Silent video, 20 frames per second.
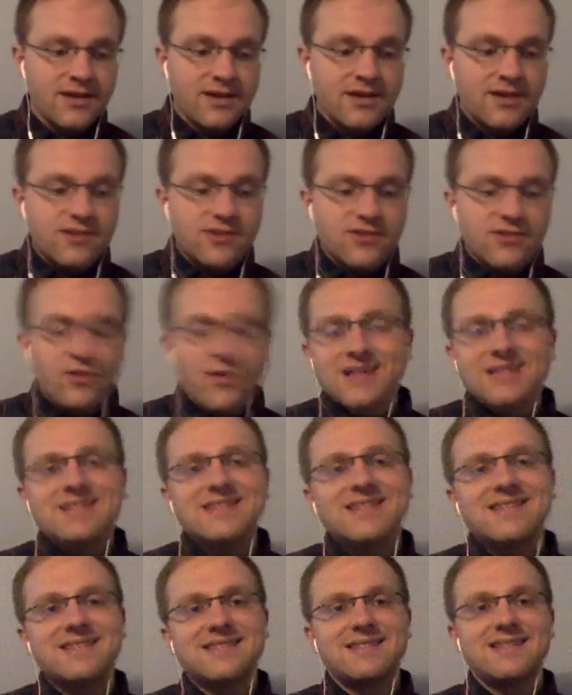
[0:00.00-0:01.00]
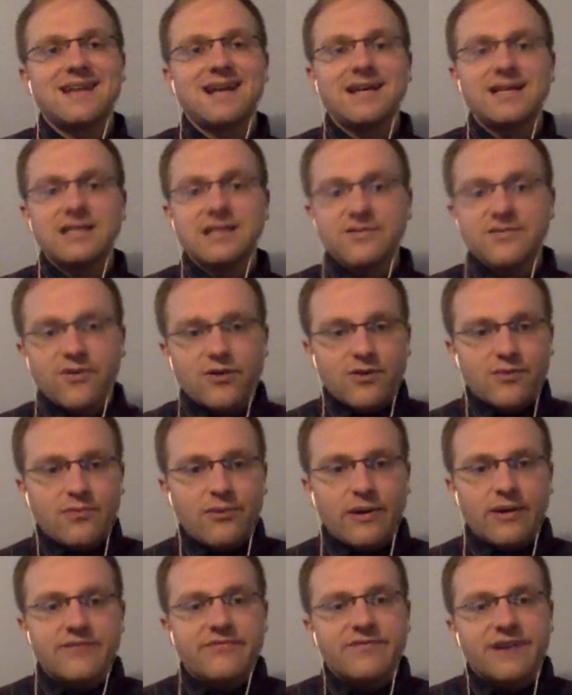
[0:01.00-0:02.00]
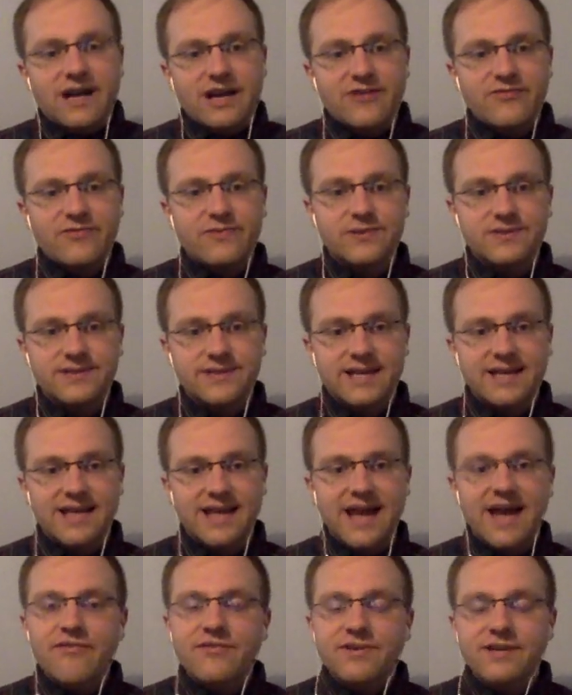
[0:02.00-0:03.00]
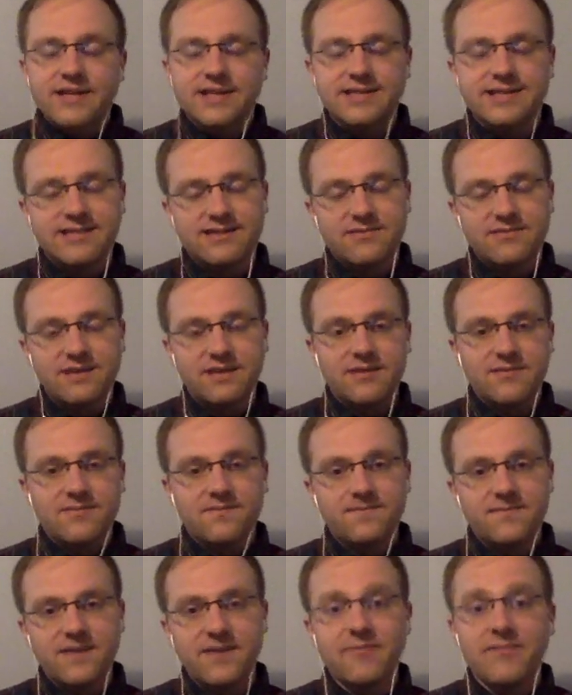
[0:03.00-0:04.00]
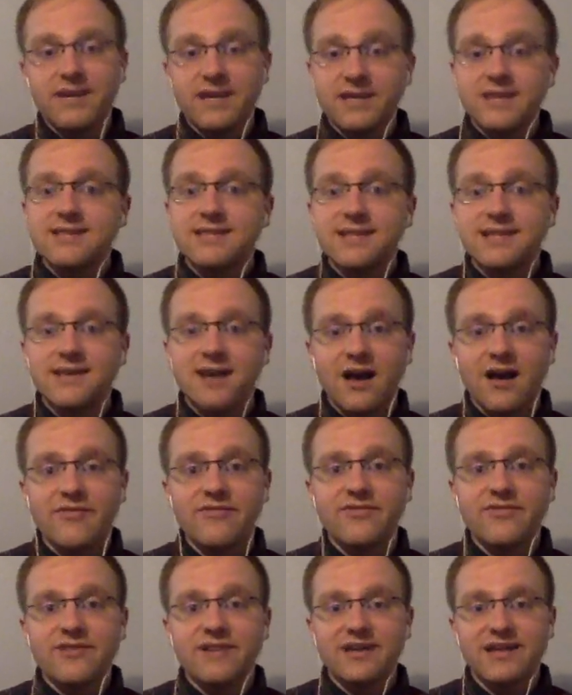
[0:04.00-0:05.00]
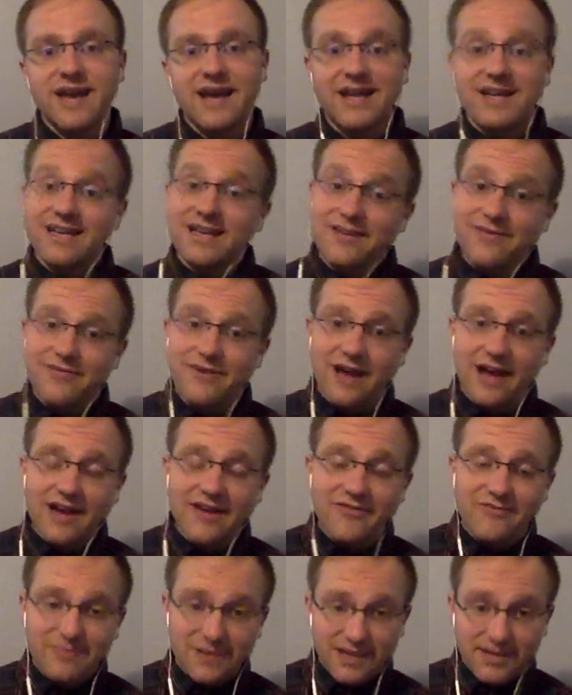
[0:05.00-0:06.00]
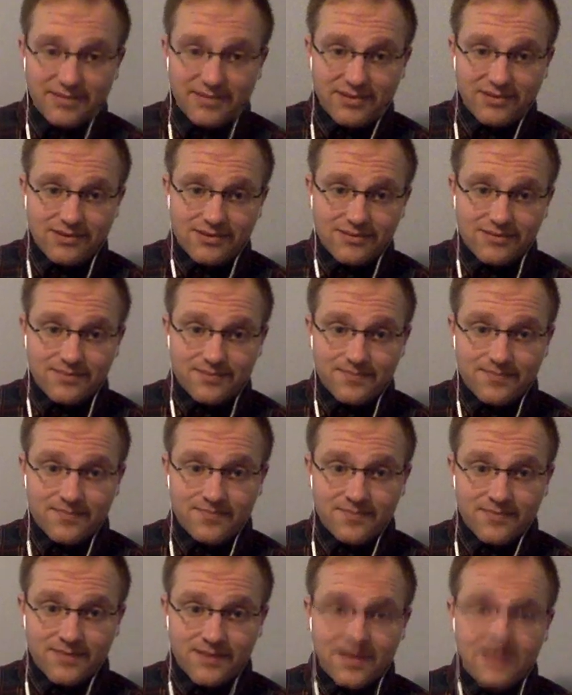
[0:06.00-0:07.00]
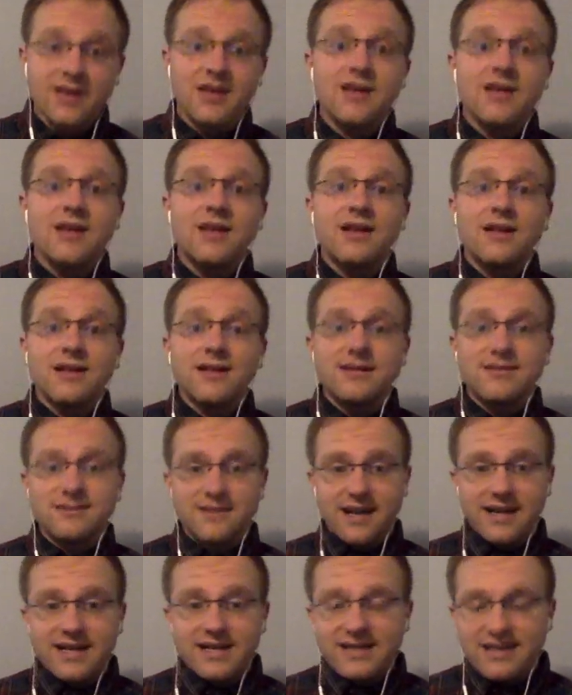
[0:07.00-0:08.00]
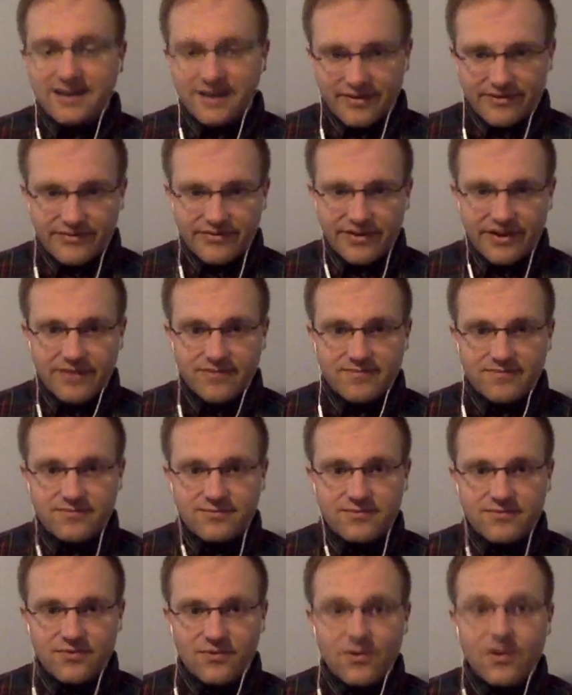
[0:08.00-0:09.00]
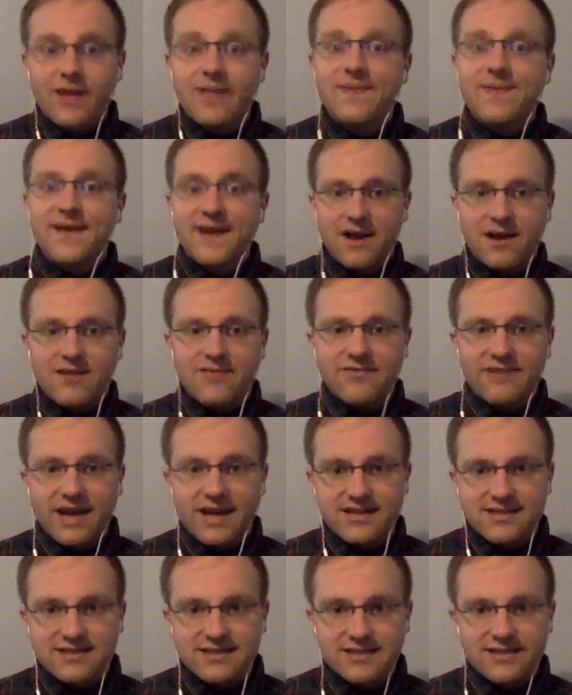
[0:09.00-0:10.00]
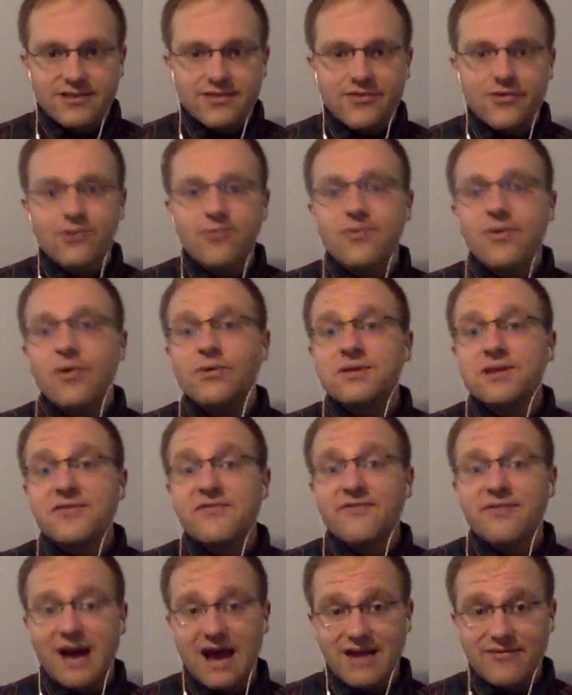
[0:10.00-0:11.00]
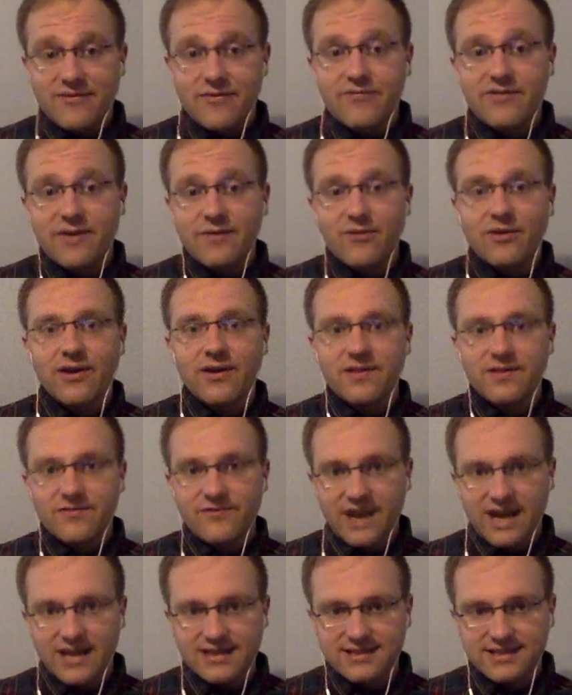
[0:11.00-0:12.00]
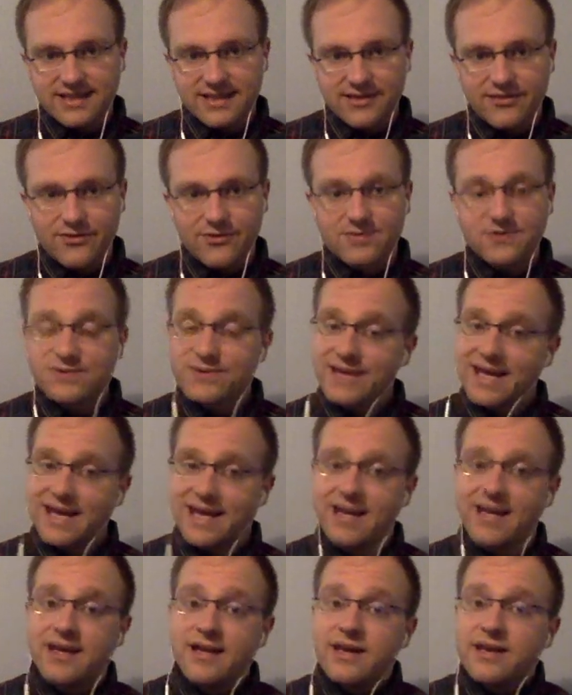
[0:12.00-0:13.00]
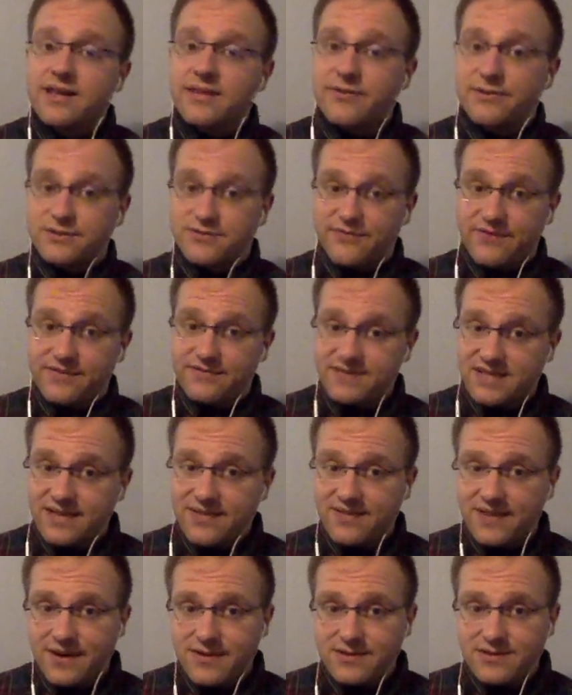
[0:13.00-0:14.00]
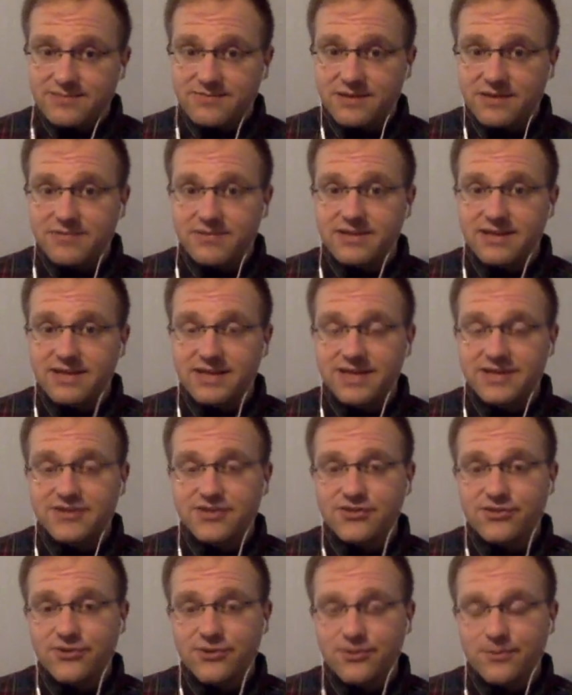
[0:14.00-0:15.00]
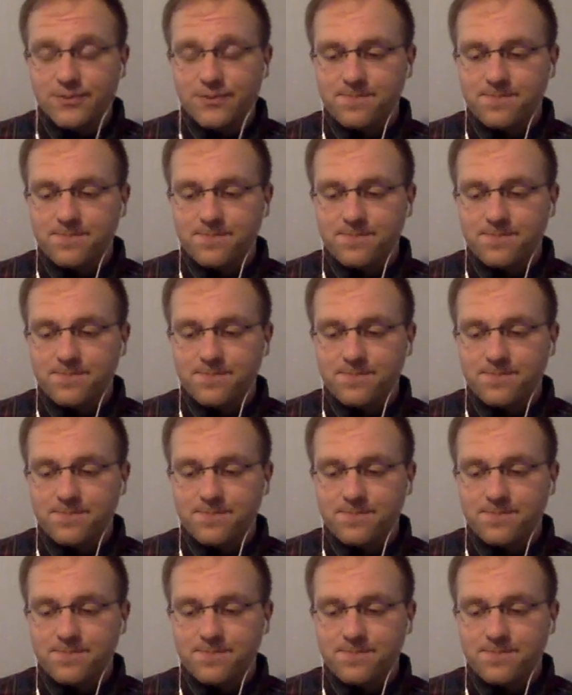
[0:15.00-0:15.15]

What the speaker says: So what does this 94.5% efficacy mean? It means that of the 95 people, 90 of them were in the unvaccinated group, only 5 of them were in the vaccinated group. So again, there was 15,000 people in each group.